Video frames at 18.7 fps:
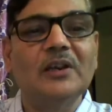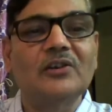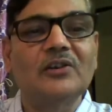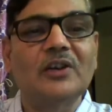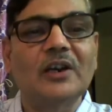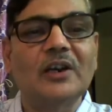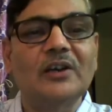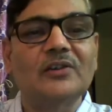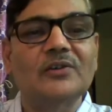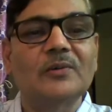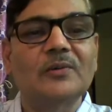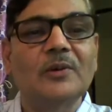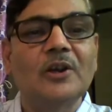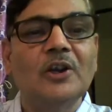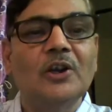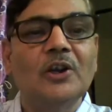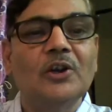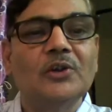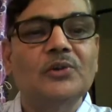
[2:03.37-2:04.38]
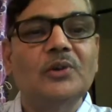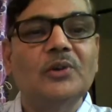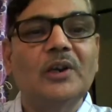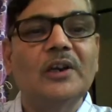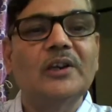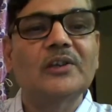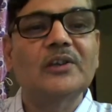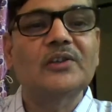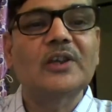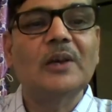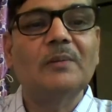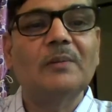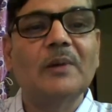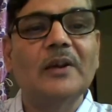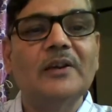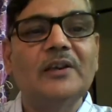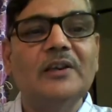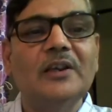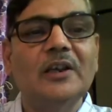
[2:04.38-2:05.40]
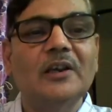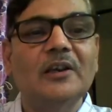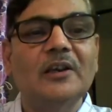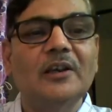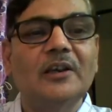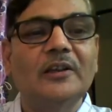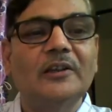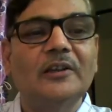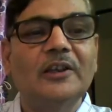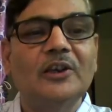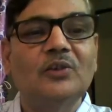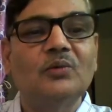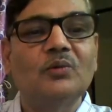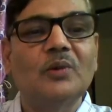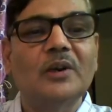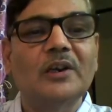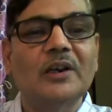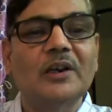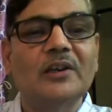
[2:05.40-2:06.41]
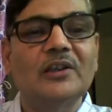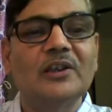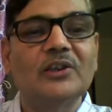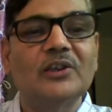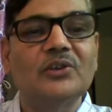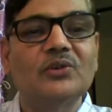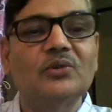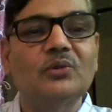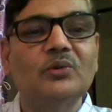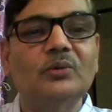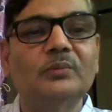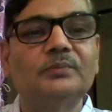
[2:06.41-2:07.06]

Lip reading: traits. So let us have idea that what are these two.